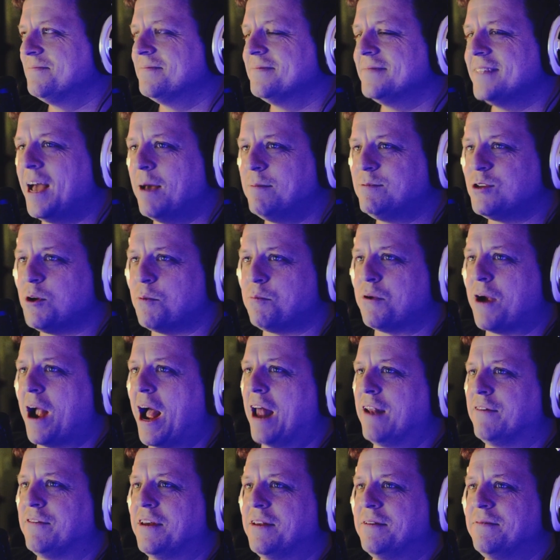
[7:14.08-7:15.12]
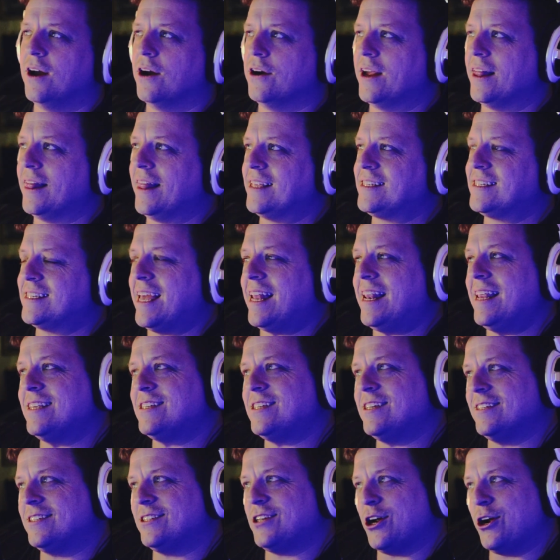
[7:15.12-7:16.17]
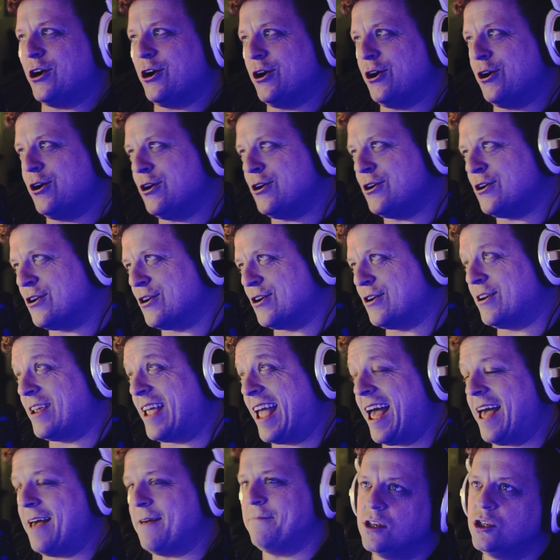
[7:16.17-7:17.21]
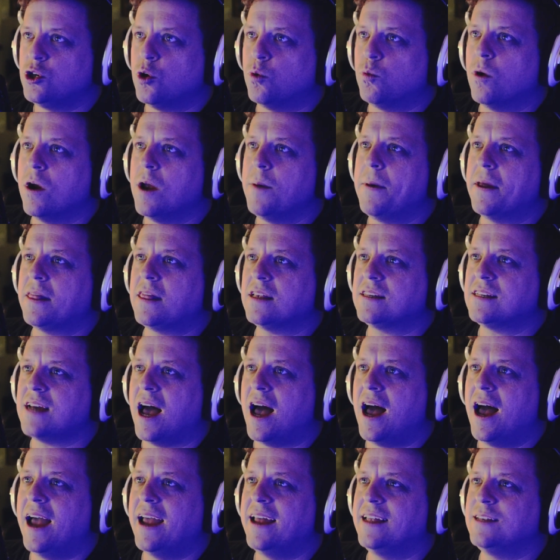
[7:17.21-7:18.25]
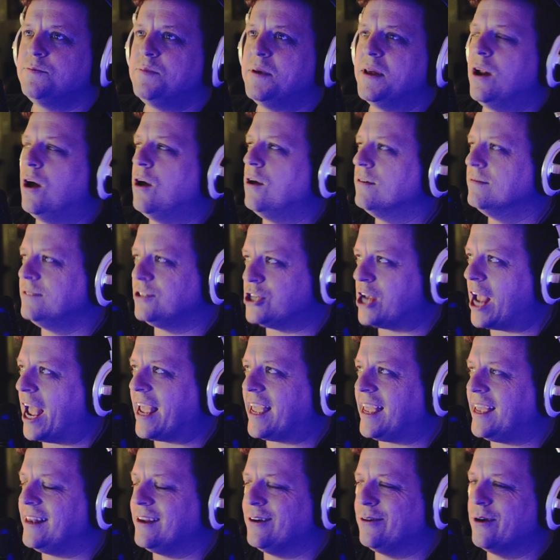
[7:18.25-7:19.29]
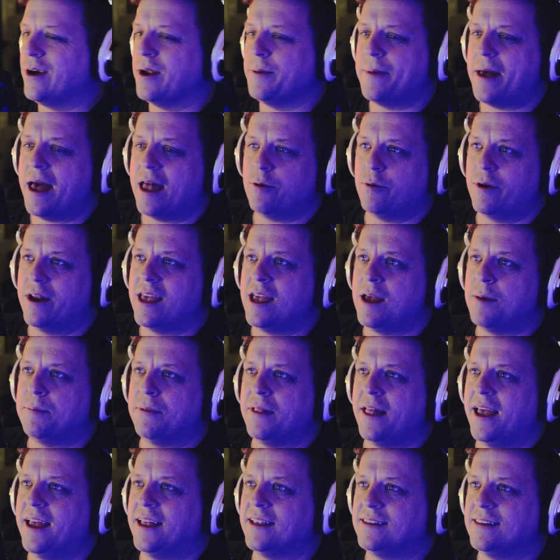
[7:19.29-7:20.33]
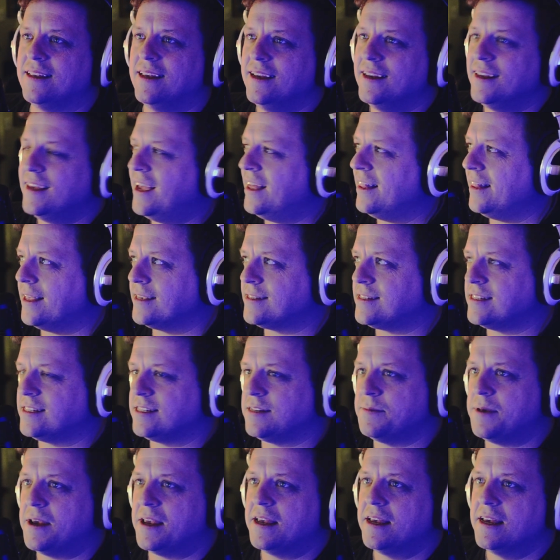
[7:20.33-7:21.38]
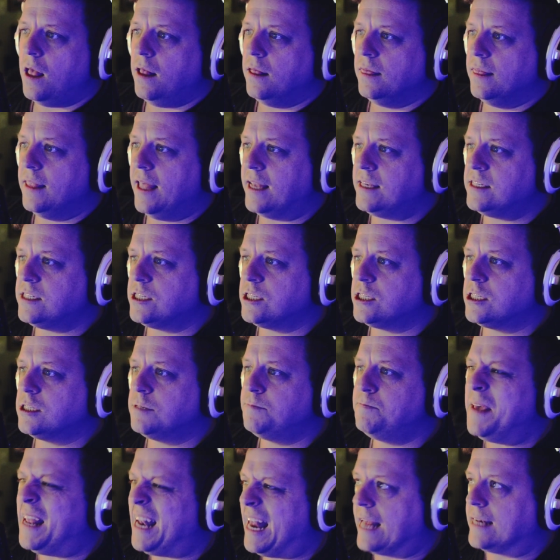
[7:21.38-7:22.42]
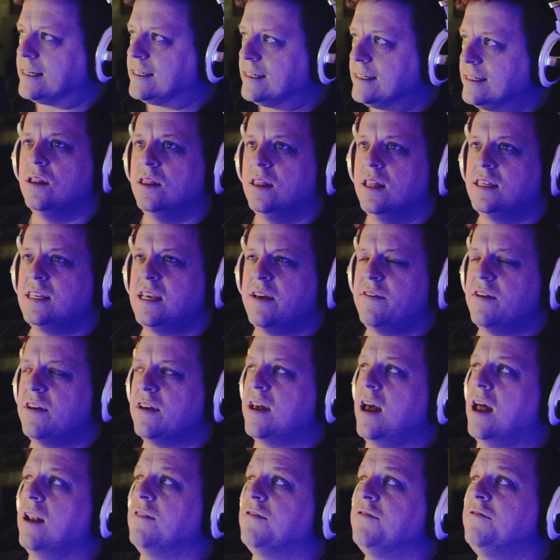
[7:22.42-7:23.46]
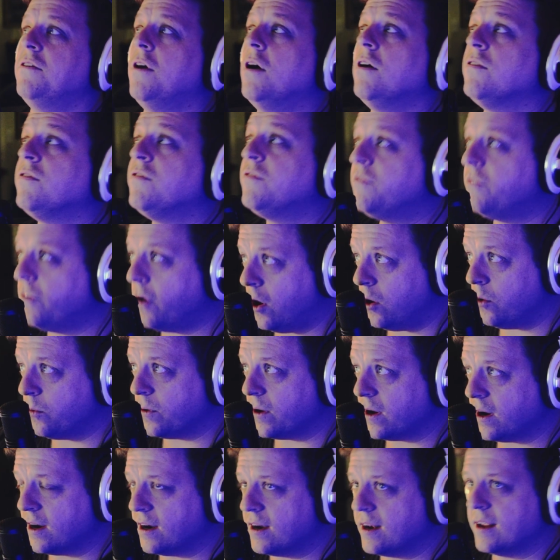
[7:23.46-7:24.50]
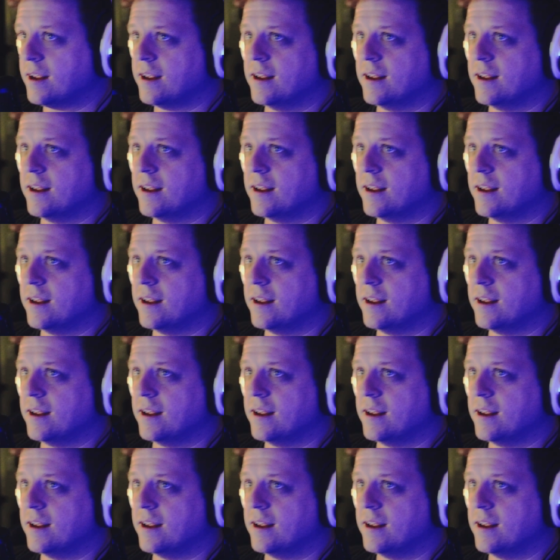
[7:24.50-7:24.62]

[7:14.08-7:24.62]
I'm so proud of it. All right, let's get it to turn, yeah? Don't worry about the tie. It's being all janky. Don't worry about it. When I hit play, it listens to me. Let's spin it. Let's have it kind of fall forward,